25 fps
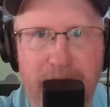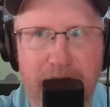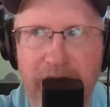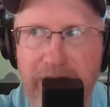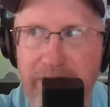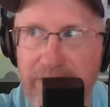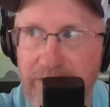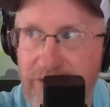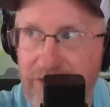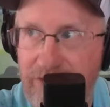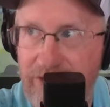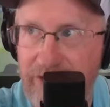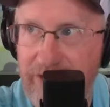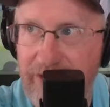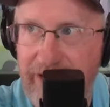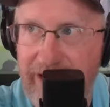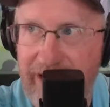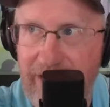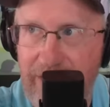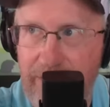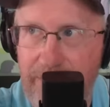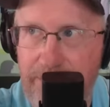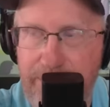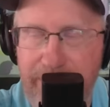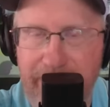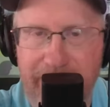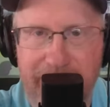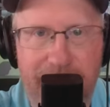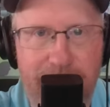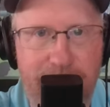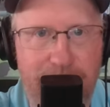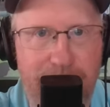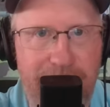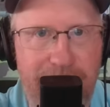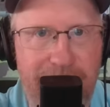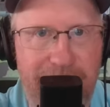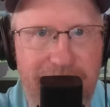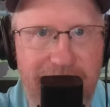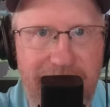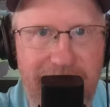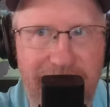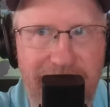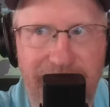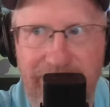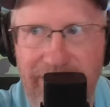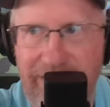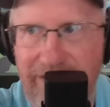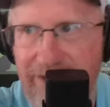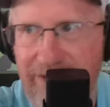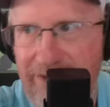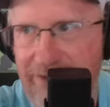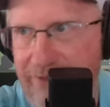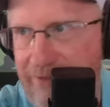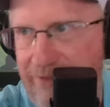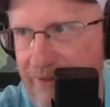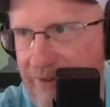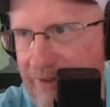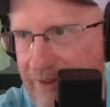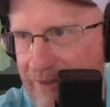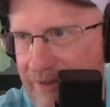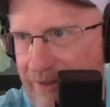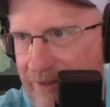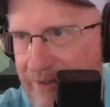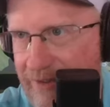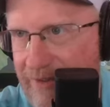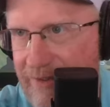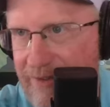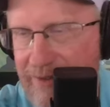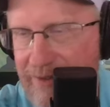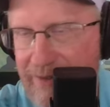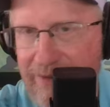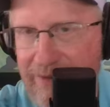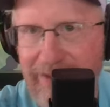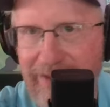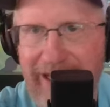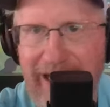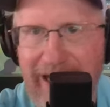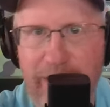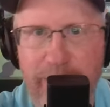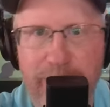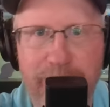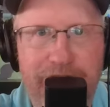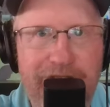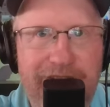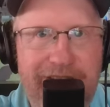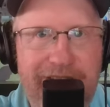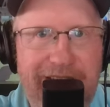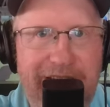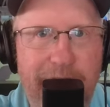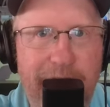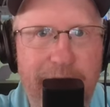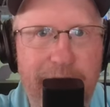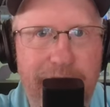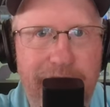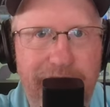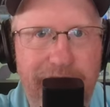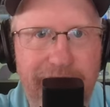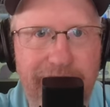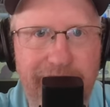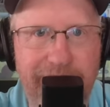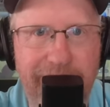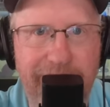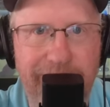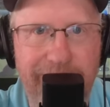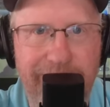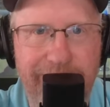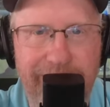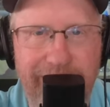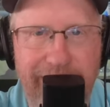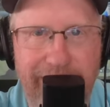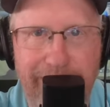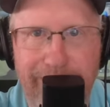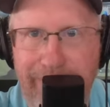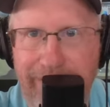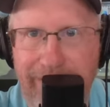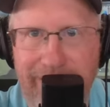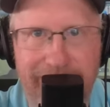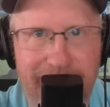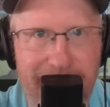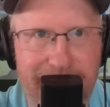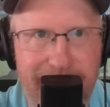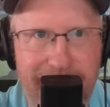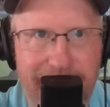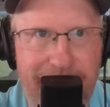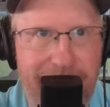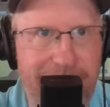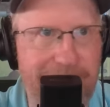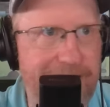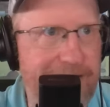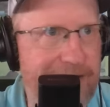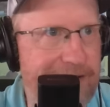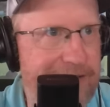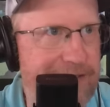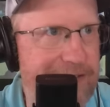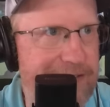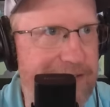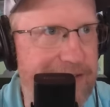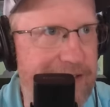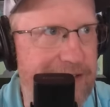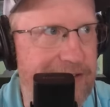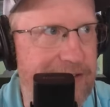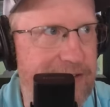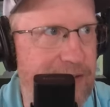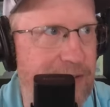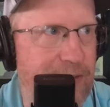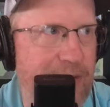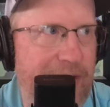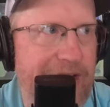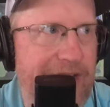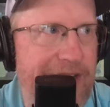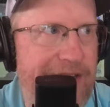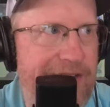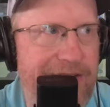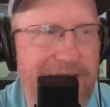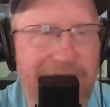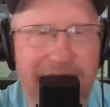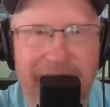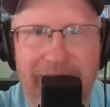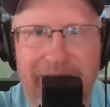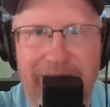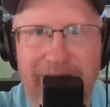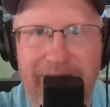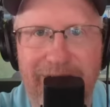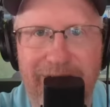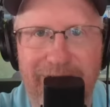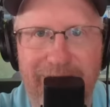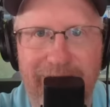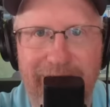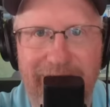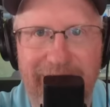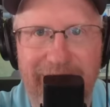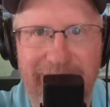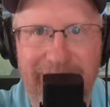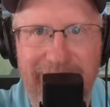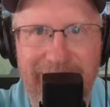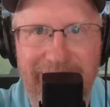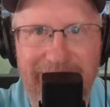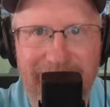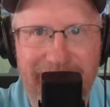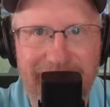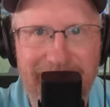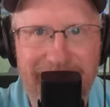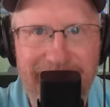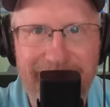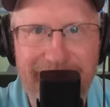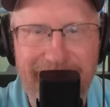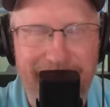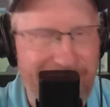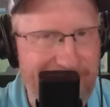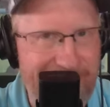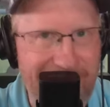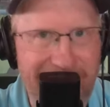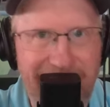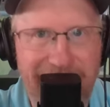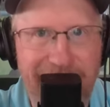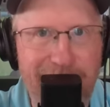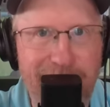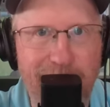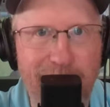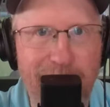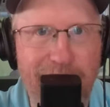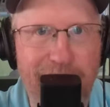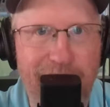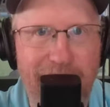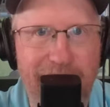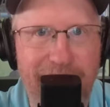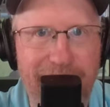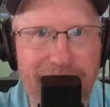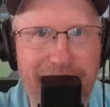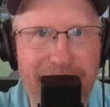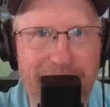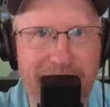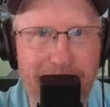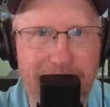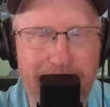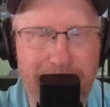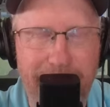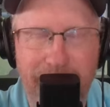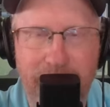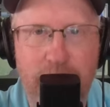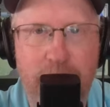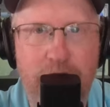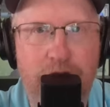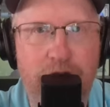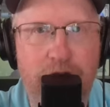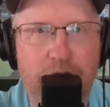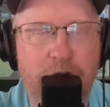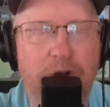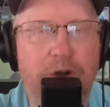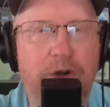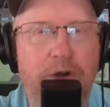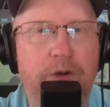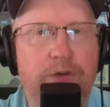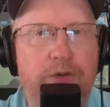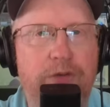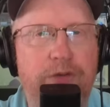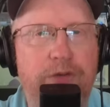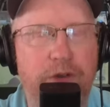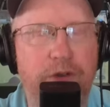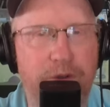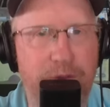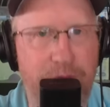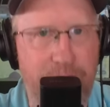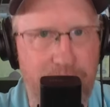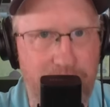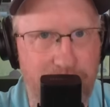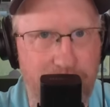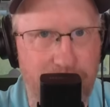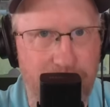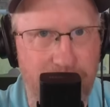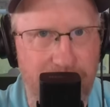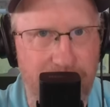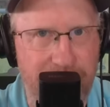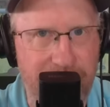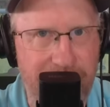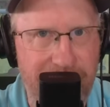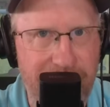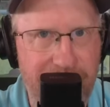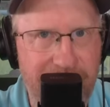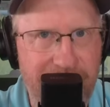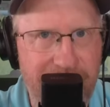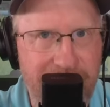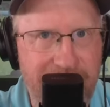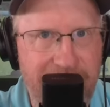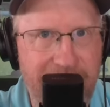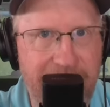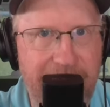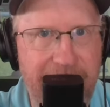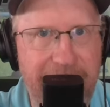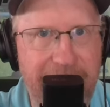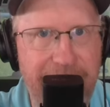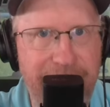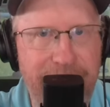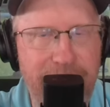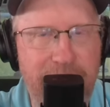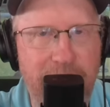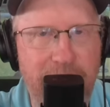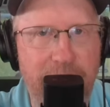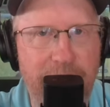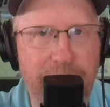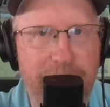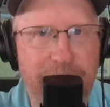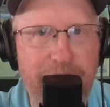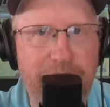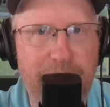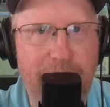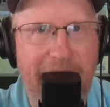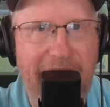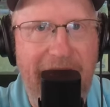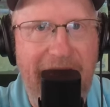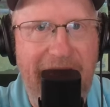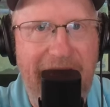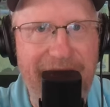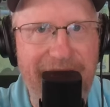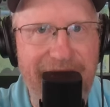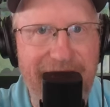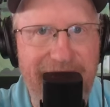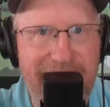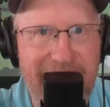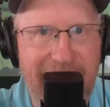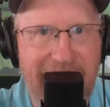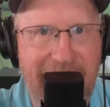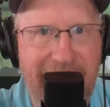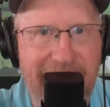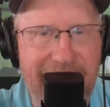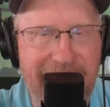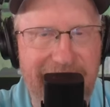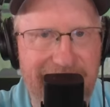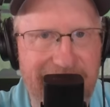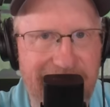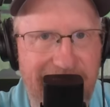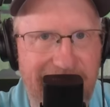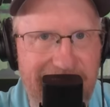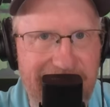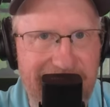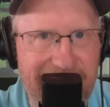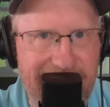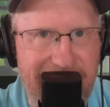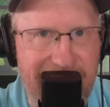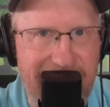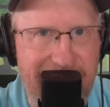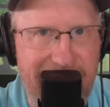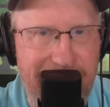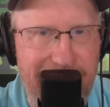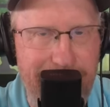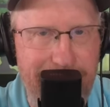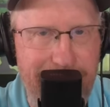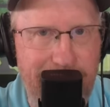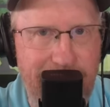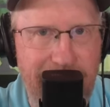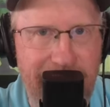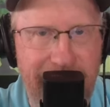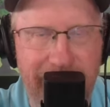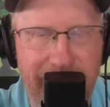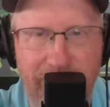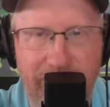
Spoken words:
pong, chill out, big screen TVs, loungy couches. I mean, it's crazy that it's like an indoor golf club. It's so cool. And if you go to avidcaddie.com, you can